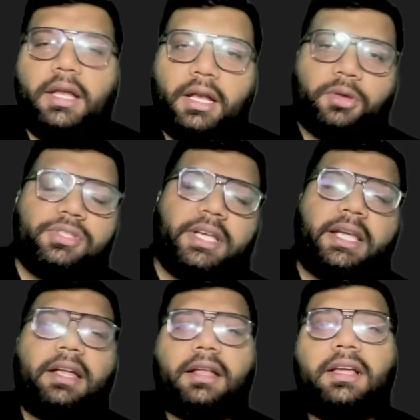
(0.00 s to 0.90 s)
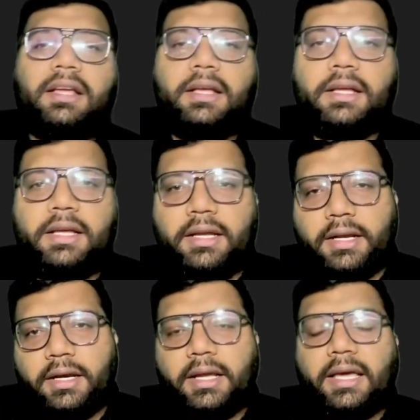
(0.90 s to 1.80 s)
Now second,
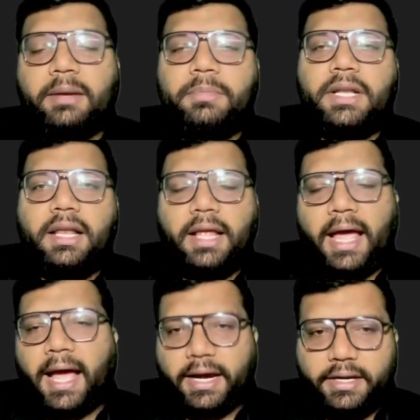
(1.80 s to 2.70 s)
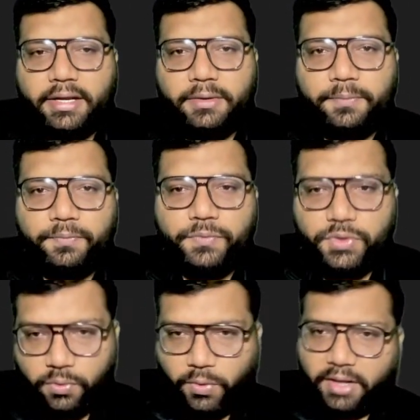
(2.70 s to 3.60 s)
criminal act.
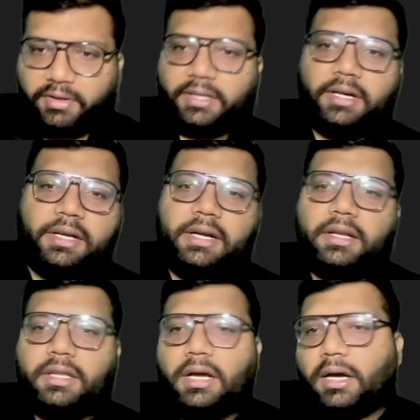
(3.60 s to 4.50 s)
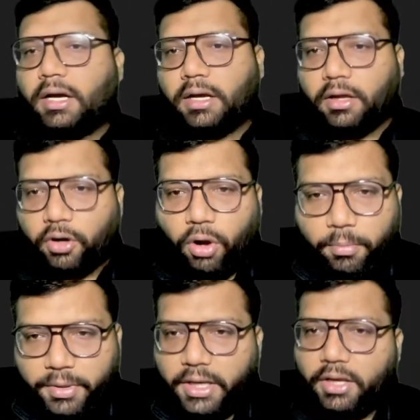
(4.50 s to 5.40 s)
So whatever they did, the
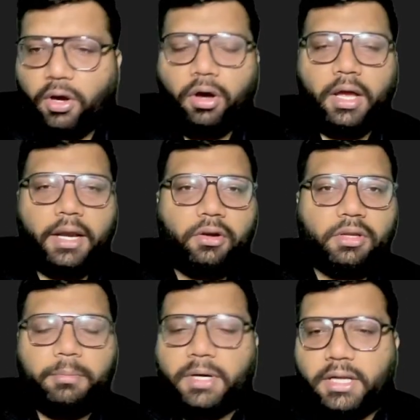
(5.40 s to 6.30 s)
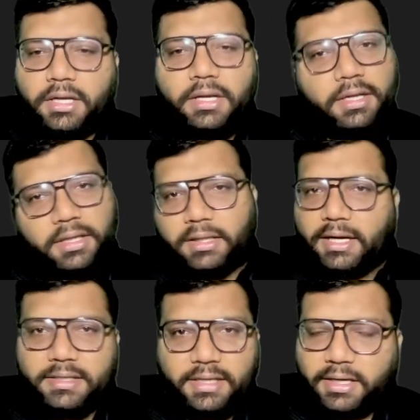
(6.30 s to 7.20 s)
robbery or the murder,
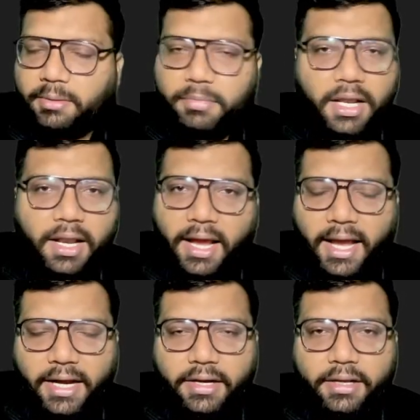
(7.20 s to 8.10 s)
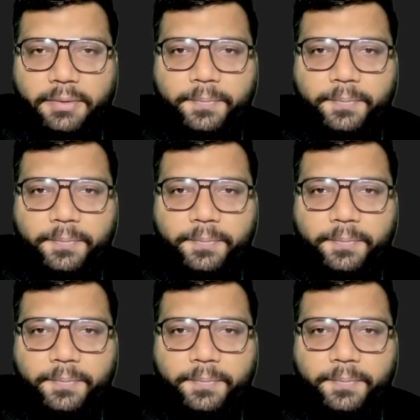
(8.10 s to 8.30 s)
that is a criminal act.